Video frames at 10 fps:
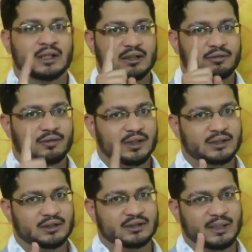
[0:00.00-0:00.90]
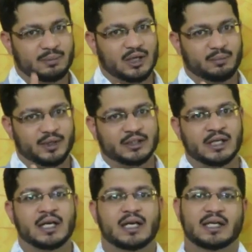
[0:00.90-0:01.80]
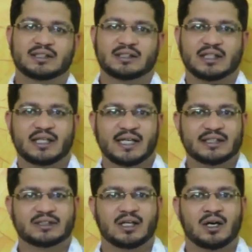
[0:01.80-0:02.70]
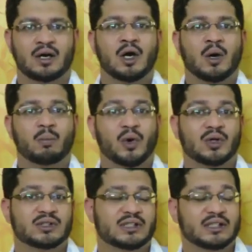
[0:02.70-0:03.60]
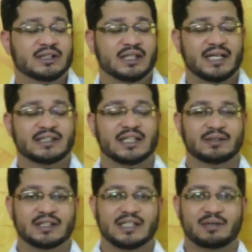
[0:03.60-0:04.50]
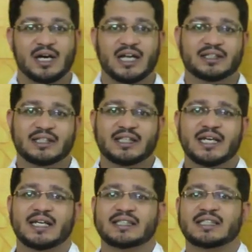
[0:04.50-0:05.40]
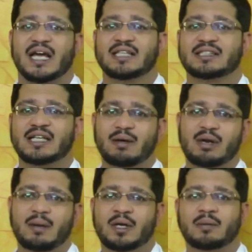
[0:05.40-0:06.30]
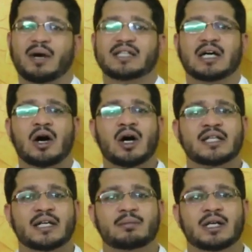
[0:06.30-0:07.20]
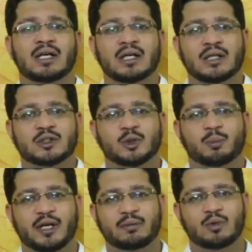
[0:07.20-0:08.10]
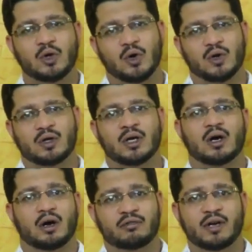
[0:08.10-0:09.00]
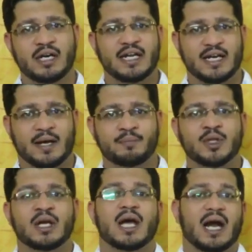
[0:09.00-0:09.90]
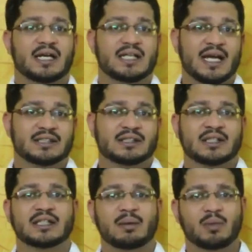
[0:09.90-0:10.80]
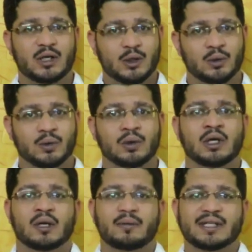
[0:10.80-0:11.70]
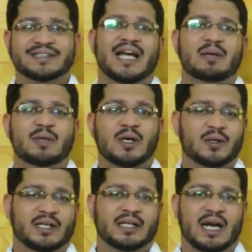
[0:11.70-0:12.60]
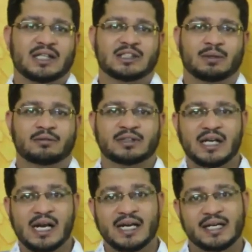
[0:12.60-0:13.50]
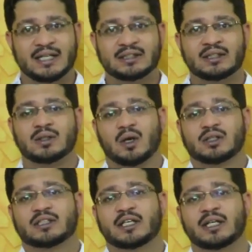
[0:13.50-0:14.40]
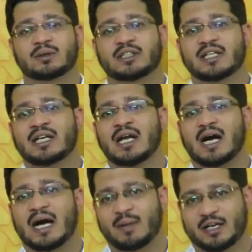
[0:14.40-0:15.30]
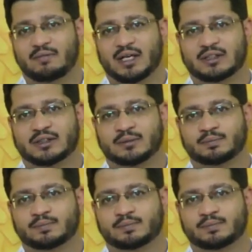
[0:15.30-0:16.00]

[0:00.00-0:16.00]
The first subtopic is the case law post the Keshavananda Bharati case as developed by the Honorable Supreme Court of India. And next, number 2, we shall be looking at some of the latest constitutional amendments.